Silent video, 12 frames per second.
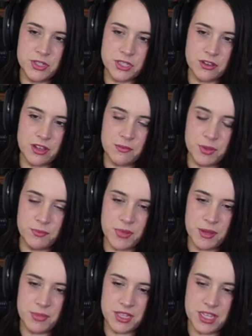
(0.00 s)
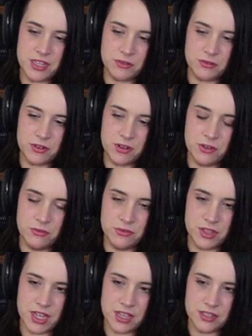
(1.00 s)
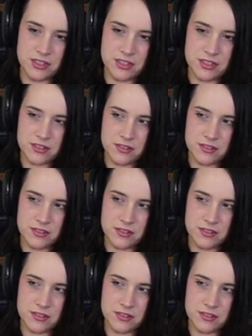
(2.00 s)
who saw it, but maybe they don't know that.